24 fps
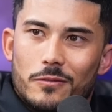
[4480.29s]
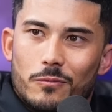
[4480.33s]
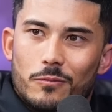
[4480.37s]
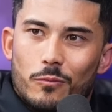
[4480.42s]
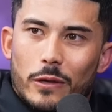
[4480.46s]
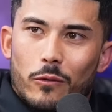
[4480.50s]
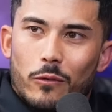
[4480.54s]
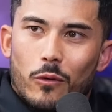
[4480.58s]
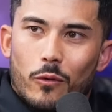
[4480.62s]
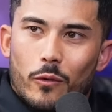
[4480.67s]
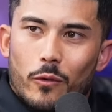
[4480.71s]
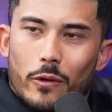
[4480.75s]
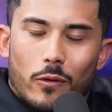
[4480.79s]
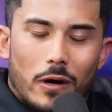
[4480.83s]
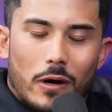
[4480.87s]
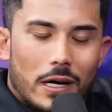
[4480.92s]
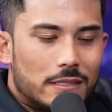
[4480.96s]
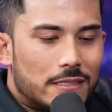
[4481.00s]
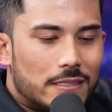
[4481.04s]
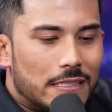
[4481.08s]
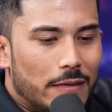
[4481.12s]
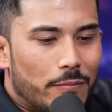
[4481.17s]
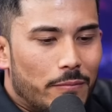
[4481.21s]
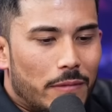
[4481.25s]
we
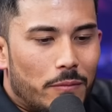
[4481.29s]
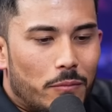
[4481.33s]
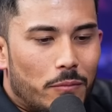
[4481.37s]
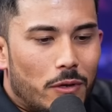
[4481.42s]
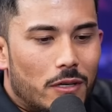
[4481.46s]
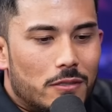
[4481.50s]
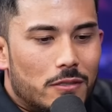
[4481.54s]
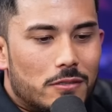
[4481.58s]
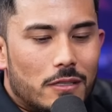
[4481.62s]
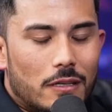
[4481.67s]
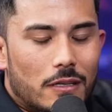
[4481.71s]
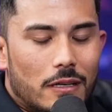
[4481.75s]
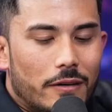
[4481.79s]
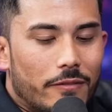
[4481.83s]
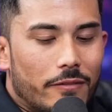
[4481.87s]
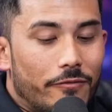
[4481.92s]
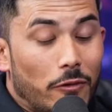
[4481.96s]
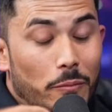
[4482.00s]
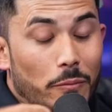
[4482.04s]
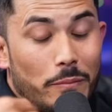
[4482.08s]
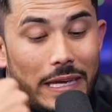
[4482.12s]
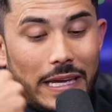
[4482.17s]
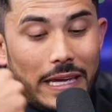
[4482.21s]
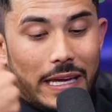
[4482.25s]
want team members.
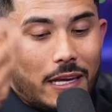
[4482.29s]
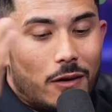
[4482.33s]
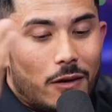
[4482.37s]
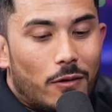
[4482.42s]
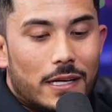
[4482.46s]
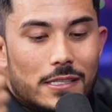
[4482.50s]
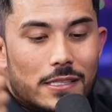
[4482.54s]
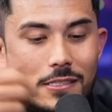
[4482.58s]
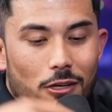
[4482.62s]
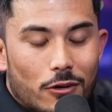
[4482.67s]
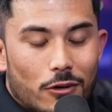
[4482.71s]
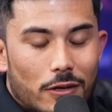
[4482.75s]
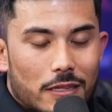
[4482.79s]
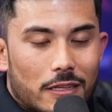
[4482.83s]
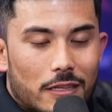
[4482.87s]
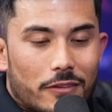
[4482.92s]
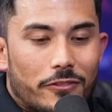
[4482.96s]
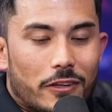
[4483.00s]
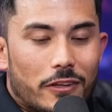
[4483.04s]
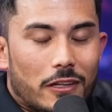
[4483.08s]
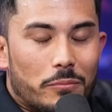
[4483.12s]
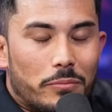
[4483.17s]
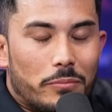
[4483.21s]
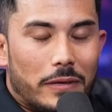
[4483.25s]
For me anyways, go get the
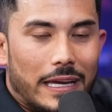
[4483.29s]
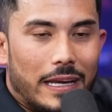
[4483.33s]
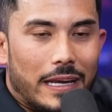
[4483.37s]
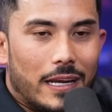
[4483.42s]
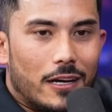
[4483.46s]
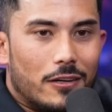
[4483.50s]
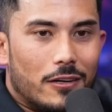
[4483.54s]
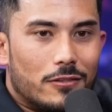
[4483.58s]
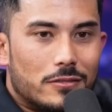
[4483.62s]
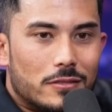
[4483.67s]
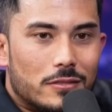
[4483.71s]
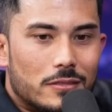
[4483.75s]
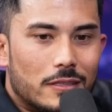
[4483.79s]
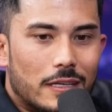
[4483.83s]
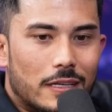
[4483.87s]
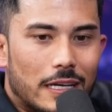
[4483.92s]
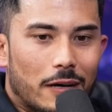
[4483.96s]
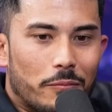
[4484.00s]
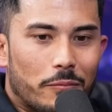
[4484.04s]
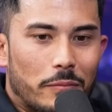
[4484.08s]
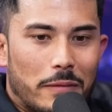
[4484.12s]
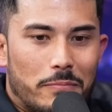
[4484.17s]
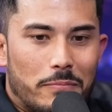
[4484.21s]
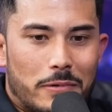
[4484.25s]
Filipinos,
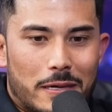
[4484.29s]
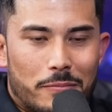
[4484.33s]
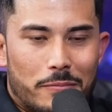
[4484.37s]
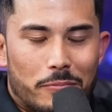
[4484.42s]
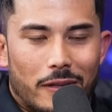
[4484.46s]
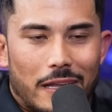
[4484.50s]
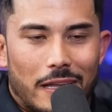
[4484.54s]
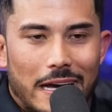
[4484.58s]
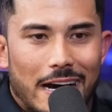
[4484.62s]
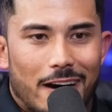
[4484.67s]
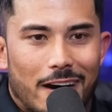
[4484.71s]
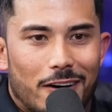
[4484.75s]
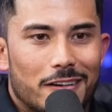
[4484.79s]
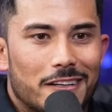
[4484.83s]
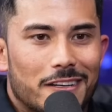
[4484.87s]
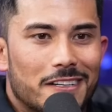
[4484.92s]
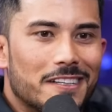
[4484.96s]
help my people out.